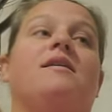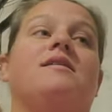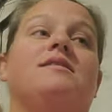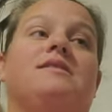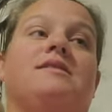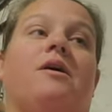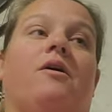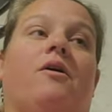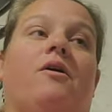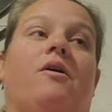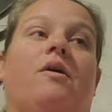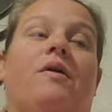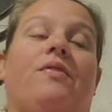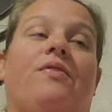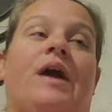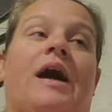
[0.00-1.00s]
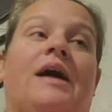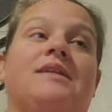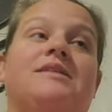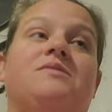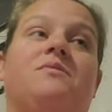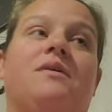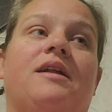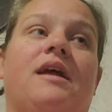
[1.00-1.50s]
So
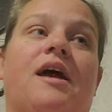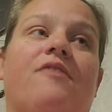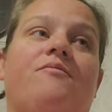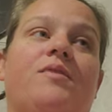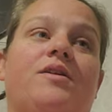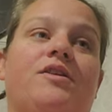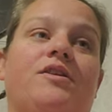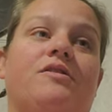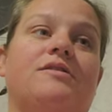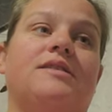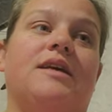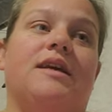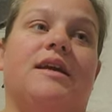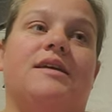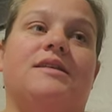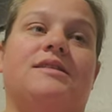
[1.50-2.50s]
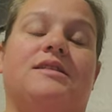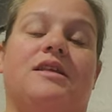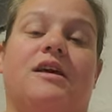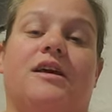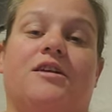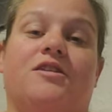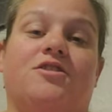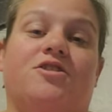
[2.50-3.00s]
that's what I've been using is
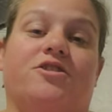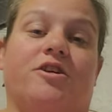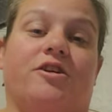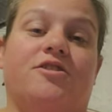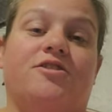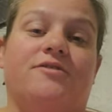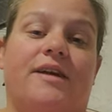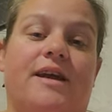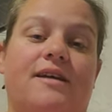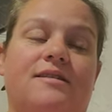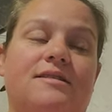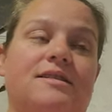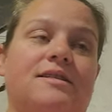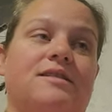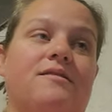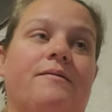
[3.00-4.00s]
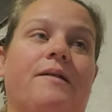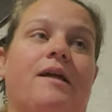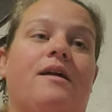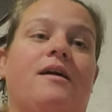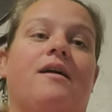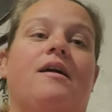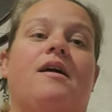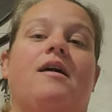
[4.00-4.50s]
the Ensure drinks.
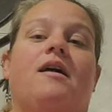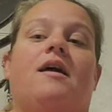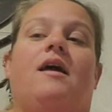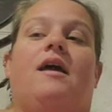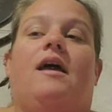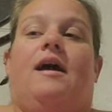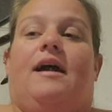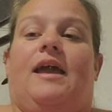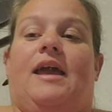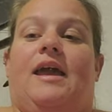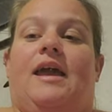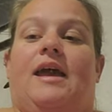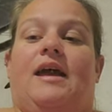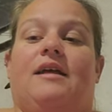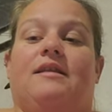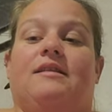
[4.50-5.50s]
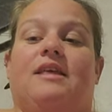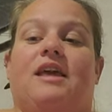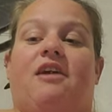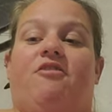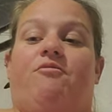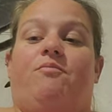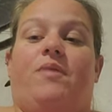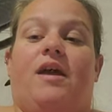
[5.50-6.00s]
And
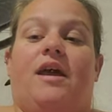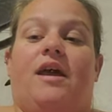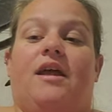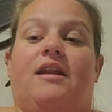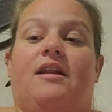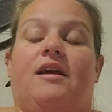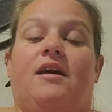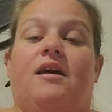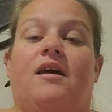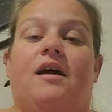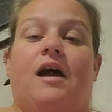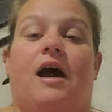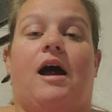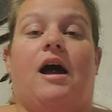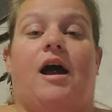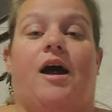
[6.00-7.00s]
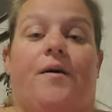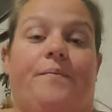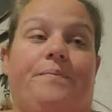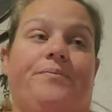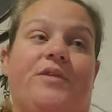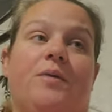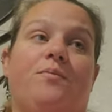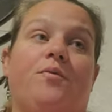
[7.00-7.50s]
they've been
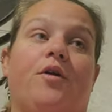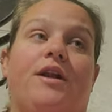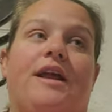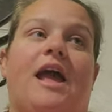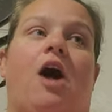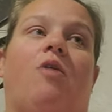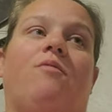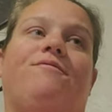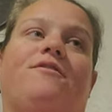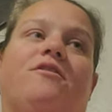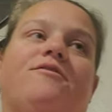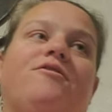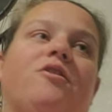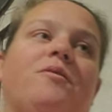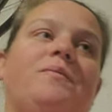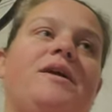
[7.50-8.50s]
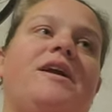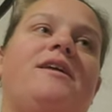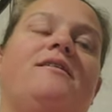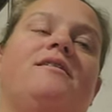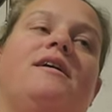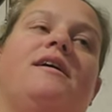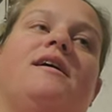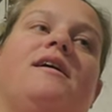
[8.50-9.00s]
um, pretty helpful for me.
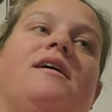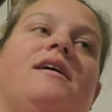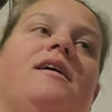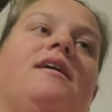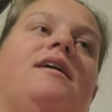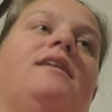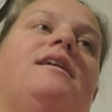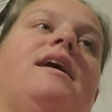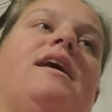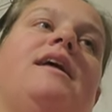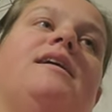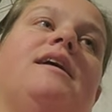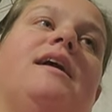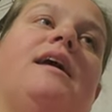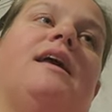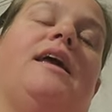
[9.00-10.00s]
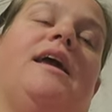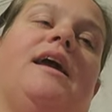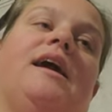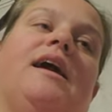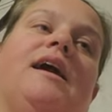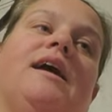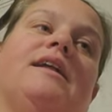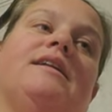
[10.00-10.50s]

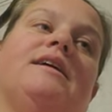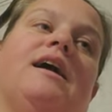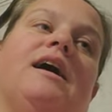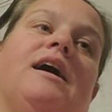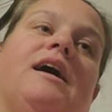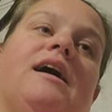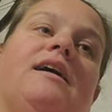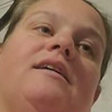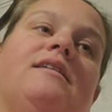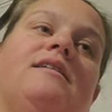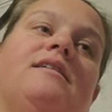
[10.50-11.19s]
And uh,